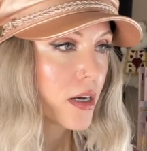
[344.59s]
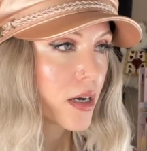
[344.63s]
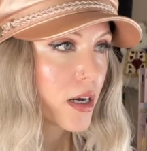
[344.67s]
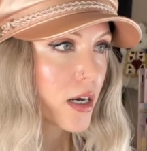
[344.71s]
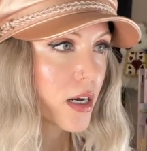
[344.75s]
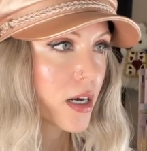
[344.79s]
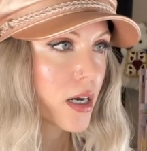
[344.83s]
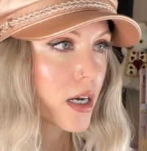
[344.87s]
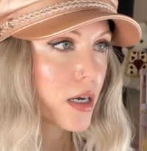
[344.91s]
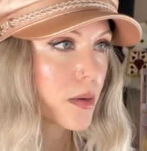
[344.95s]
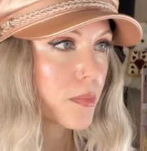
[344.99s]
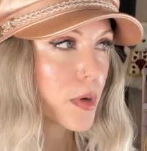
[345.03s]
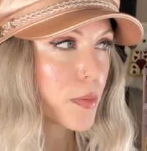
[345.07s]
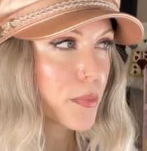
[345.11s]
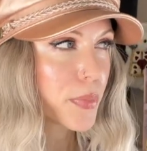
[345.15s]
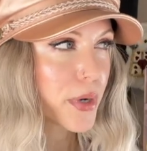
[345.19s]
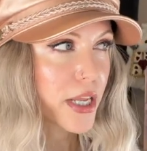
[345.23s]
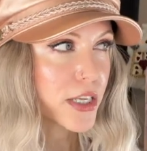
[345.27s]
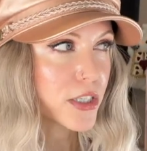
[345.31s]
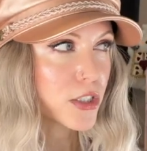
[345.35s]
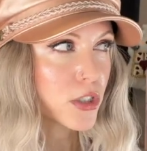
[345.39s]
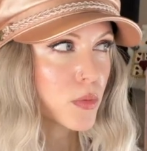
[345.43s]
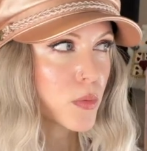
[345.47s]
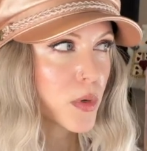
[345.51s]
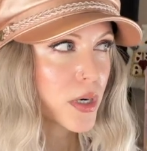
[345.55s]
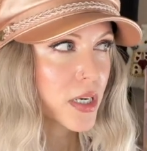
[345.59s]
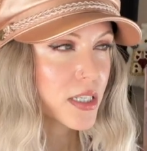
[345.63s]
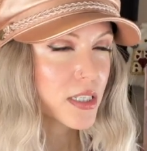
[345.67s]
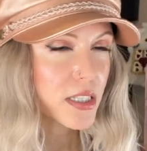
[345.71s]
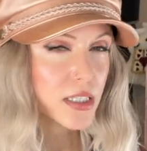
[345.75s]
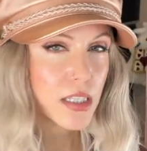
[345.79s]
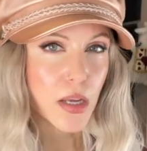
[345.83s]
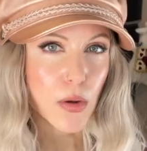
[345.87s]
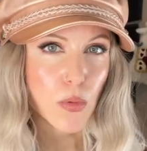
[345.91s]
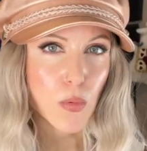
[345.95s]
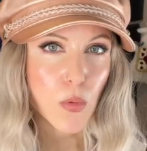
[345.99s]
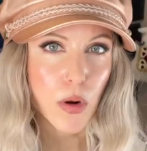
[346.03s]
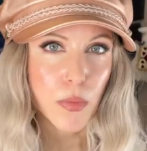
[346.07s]
Um, but I do want to
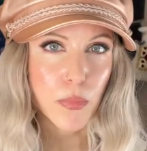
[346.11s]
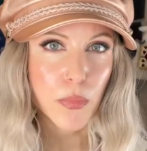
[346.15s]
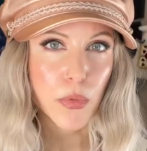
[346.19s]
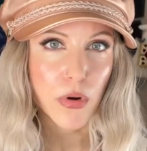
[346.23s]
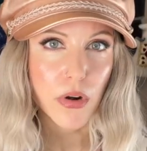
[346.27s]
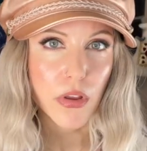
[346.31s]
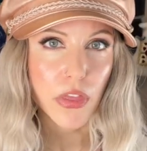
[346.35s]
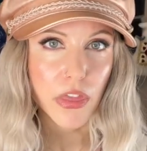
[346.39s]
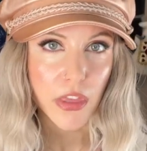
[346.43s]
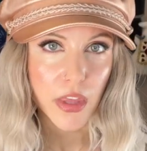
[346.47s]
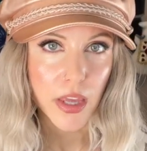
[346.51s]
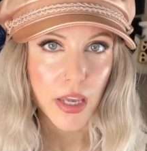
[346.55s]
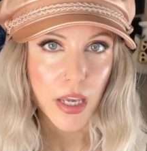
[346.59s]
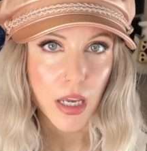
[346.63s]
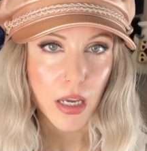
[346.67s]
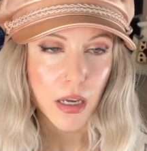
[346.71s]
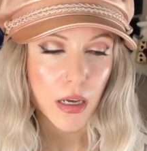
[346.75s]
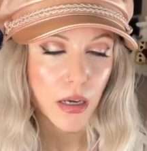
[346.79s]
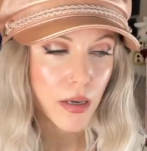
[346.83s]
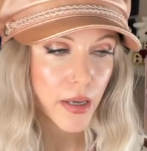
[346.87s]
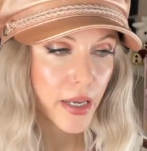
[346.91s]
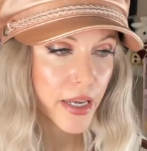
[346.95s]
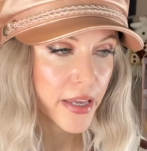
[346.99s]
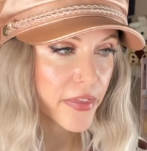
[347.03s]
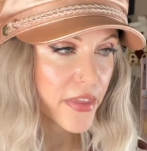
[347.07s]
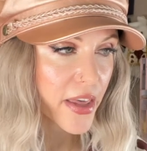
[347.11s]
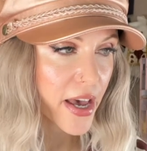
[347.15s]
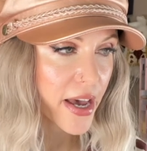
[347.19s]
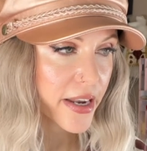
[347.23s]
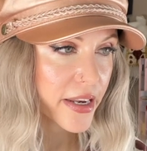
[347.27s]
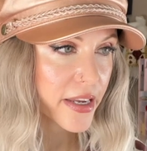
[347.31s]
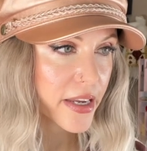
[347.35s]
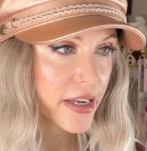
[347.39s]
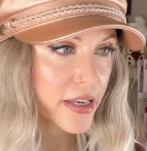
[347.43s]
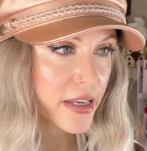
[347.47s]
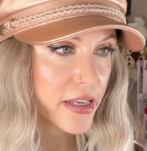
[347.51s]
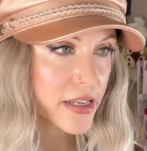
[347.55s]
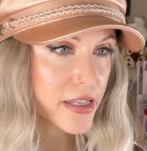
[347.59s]
say one more thing, and that
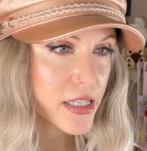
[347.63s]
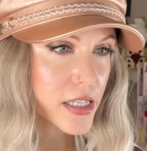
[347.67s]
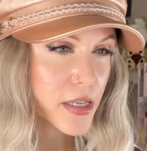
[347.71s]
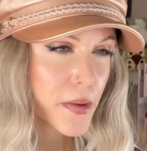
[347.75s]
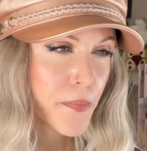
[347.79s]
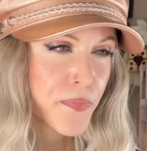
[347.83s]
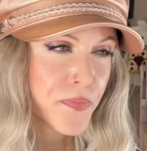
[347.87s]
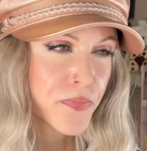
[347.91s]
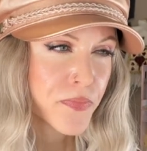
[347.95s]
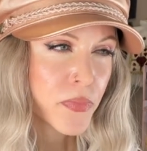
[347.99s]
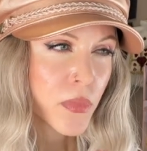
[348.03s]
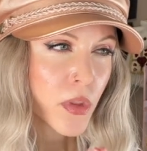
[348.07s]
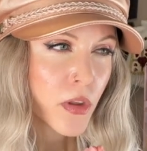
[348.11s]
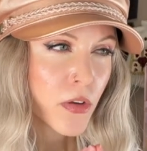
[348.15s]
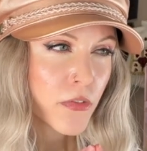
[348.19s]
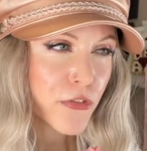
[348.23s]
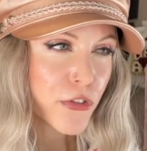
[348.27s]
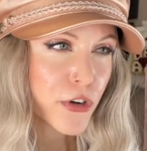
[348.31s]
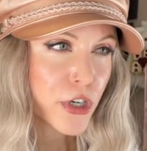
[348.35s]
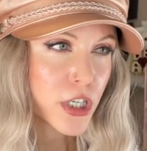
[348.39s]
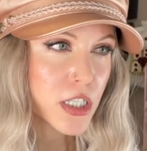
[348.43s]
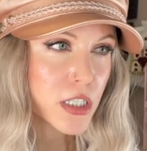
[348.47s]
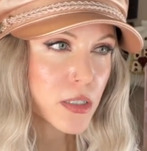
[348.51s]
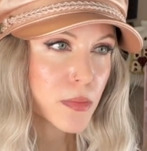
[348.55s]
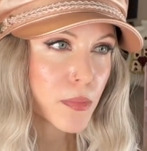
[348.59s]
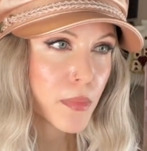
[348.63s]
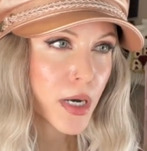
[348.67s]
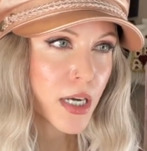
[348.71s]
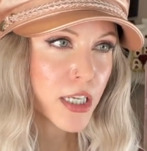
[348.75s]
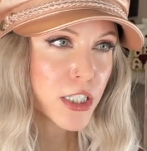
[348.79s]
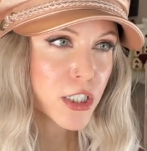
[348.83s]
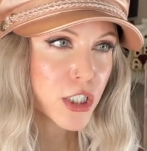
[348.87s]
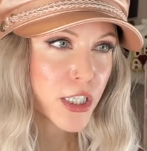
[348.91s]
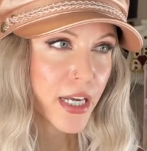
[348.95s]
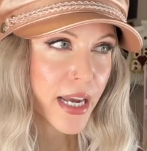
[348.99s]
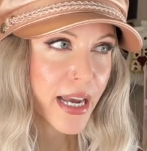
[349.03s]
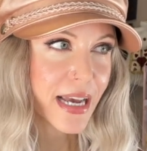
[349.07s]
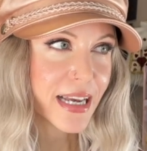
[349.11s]
is, for as
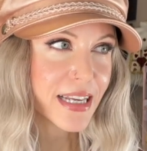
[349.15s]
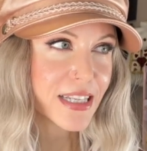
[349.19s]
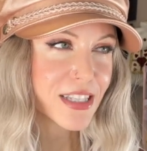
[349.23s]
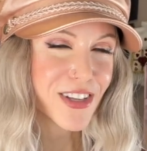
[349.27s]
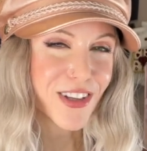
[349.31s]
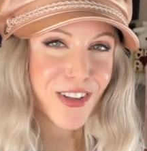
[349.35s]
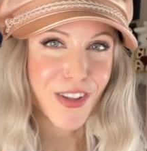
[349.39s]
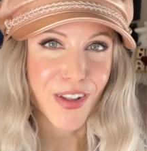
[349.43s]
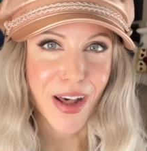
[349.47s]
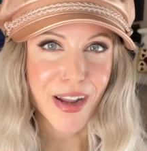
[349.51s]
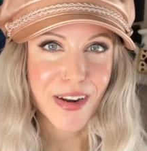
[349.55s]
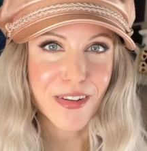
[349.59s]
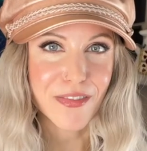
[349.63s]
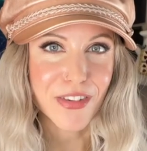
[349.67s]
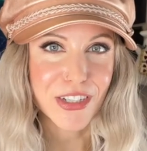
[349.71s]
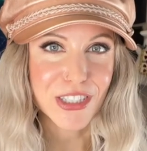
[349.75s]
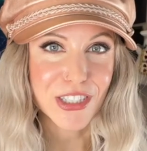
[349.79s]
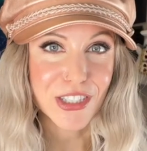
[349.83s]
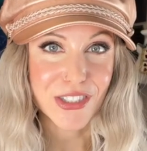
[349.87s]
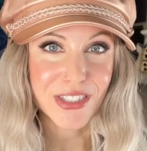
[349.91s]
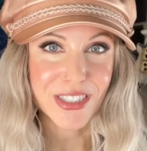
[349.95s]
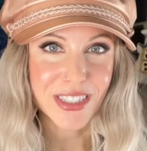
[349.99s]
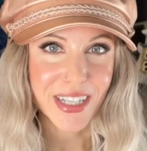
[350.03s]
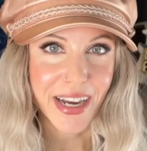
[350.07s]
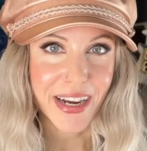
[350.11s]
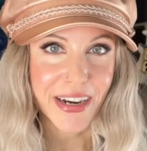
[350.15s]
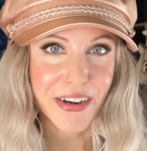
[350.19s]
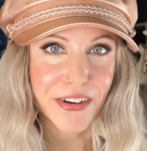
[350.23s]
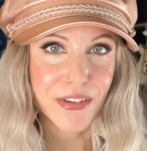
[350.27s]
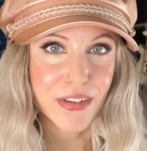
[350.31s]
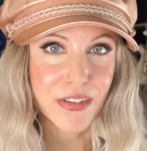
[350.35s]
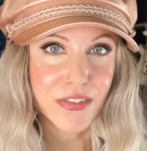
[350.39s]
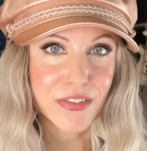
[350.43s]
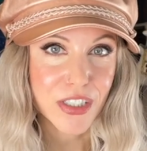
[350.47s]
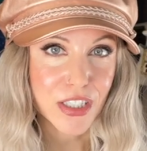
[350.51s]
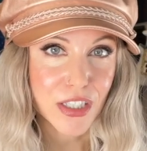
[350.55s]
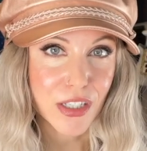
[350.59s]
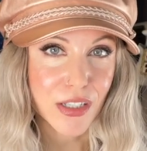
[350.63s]
much as a lot of us are tired
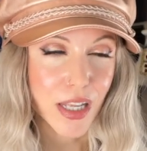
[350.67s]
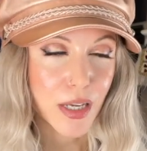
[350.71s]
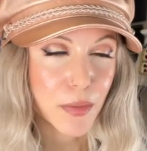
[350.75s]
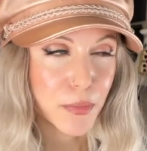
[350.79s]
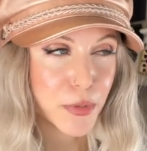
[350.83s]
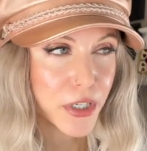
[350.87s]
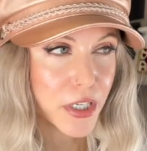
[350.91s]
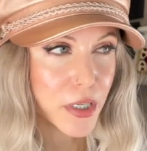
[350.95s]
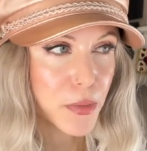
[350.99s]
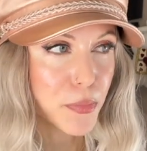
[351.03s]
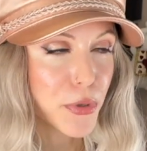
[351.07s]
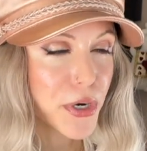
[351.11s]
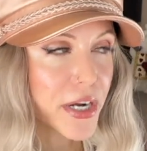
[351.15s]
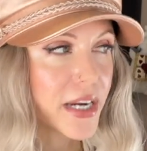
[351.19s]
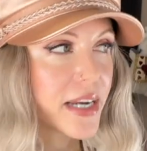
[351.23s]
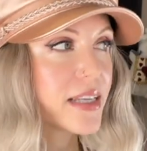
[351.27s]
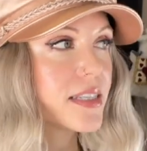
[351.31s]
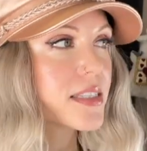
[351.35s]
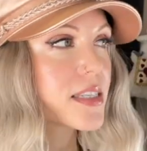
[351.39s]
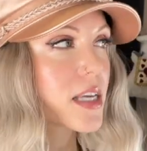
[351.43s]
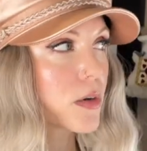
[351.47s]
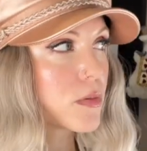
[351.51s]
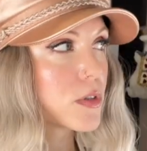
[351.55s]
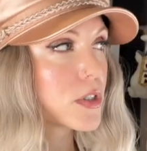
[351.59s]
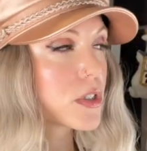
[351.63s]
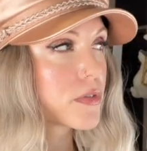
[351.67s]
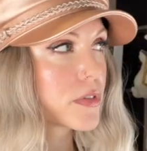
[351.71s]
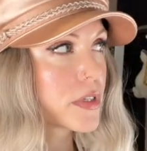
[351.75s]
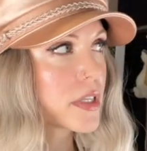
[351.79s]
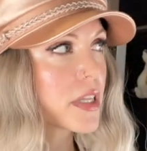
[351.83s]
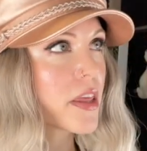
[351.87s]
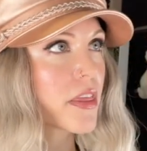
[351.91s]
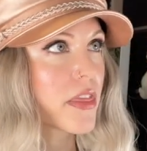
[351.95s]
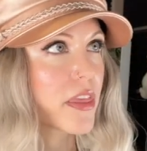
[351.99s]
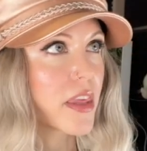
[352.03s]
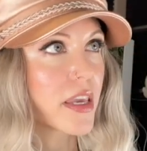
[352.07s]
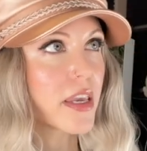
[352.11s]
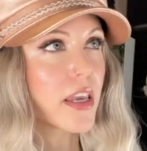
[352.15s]
of celebrity brands, I was
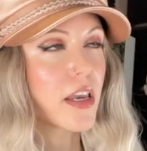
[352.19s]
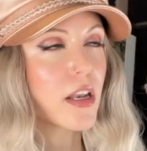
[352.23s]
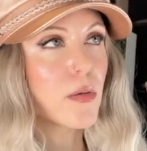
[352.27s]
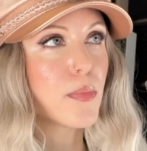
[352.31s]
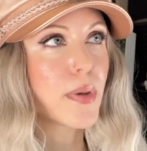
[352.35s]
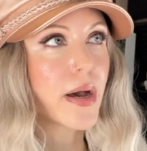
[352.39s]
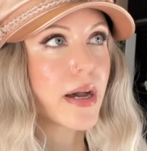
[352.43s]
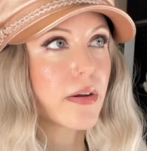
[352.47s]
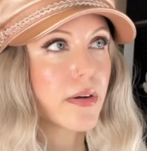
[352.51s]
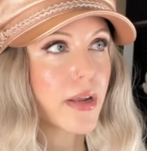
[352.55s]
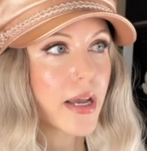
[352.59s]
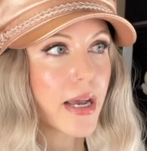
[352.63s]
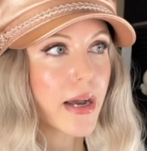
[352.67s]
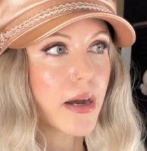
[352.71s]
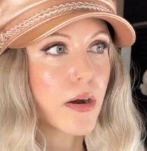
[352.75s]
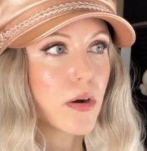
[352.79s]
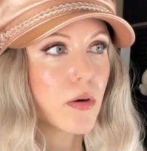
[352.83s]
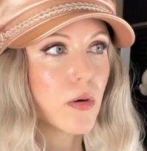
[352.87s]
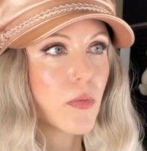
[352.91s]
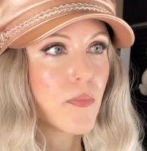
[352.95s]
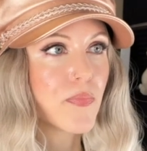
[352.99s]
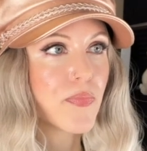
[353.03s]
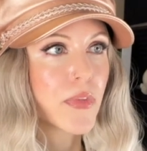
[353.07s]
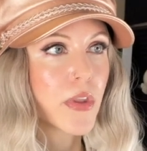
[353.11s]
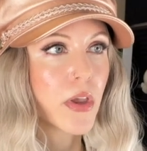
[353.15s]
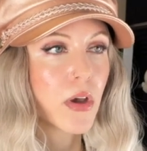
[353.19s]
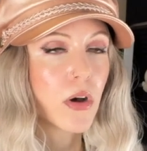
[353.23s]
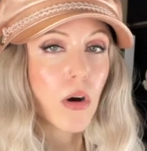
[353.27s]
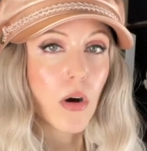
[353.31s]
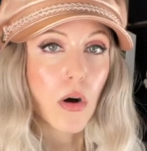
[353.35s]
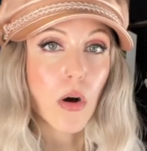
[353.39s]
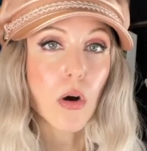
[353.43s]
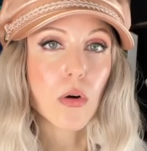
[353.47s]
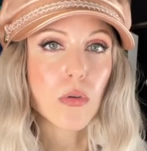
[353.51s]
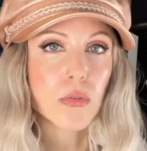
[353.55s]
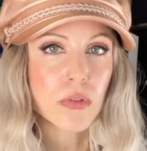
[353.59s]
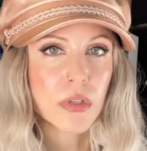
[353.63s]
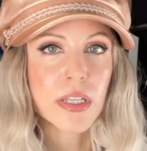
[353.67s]
really thinking about how
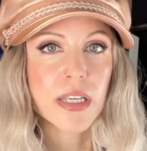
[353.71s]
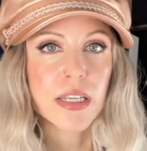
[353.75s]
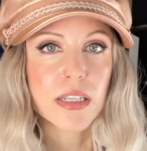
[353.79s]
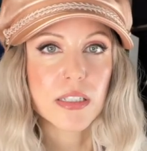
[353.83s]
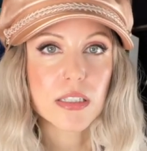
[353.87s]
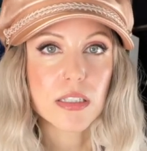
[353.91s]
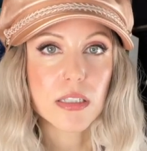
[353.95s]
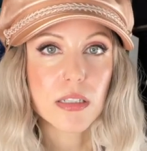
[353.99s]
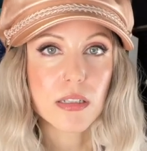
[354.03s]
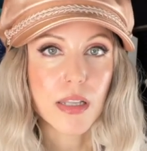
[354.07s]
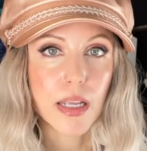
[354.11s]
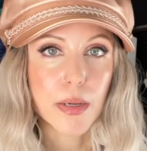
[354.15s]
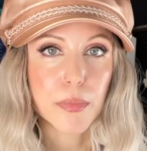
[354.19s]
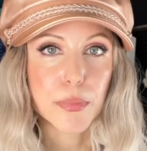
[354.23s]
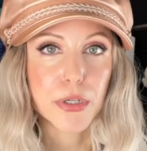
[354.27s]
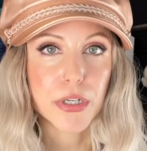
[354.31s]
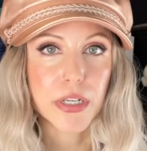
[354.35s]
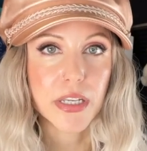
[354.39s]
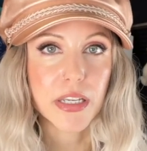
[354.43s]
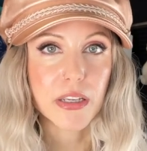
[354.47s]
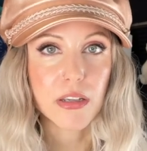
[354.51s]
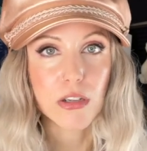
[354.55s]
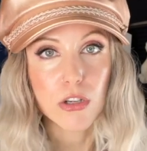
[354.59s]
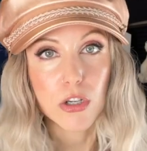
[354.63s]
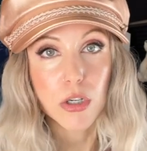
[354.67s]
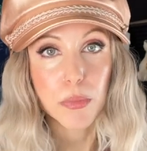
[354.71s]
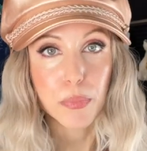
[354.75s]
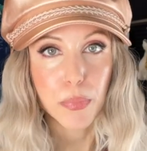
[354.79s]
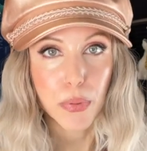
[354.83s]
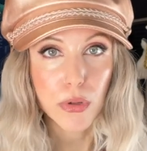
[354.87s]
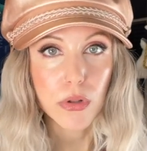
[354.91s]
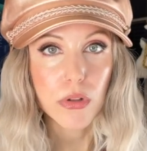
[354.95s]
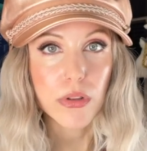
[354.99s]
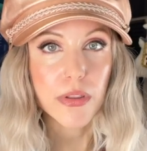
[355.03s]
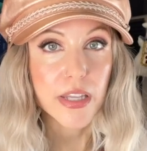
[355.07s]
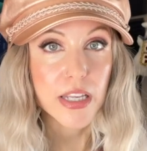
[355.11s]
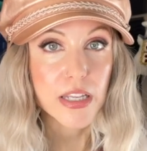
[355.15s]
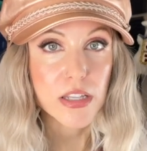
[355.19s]
only a celebrity could
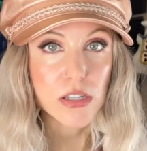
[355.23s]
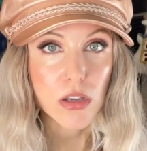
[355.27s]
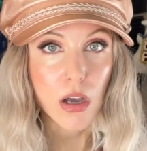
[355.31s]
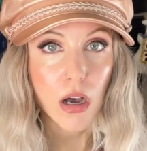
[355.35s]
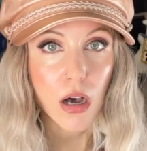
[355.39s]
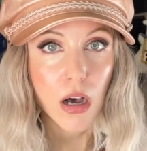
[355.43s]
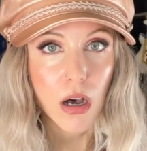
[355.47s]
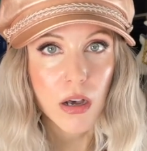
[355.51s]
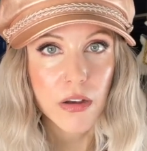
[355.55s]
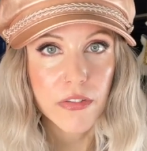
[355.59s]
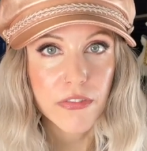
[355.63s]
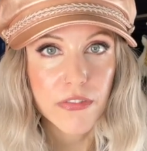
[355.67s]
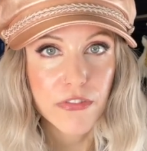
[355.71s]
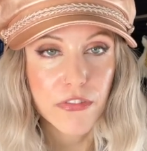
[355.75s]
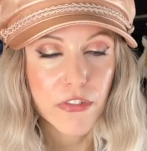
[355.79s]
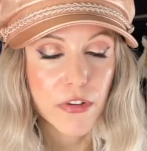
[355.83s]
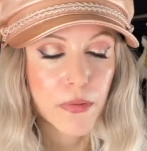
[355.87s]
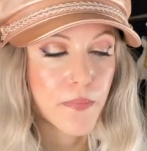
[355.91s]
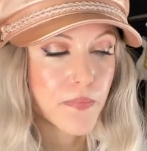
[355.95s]
pull this off.